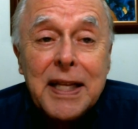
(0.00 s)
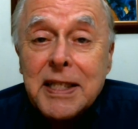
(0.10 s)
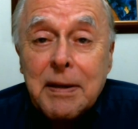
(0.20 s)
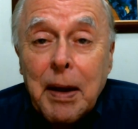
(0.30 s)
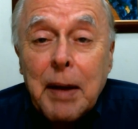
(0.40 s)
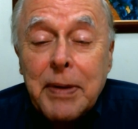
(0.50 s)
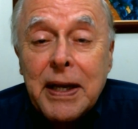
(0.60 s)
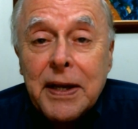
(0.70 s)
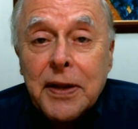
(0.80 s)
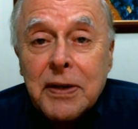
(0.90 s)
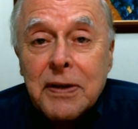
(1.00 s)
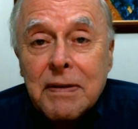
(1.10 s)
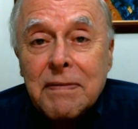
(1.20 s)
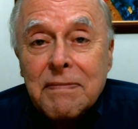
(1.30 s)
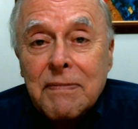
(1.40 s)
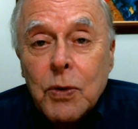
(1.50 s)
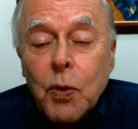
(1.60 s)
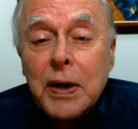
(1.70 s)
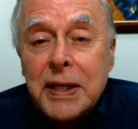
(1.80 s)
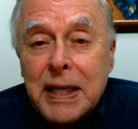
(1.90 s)
this might be another
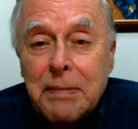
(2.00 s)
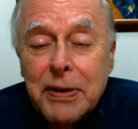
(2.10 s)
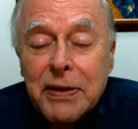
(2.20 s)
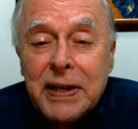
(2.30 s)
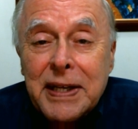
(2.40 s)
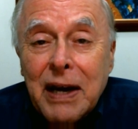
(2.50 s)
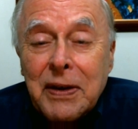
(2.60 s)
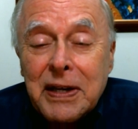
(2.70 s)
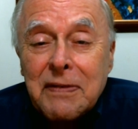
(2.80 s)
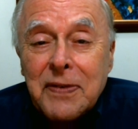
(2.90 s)
quarantine period down here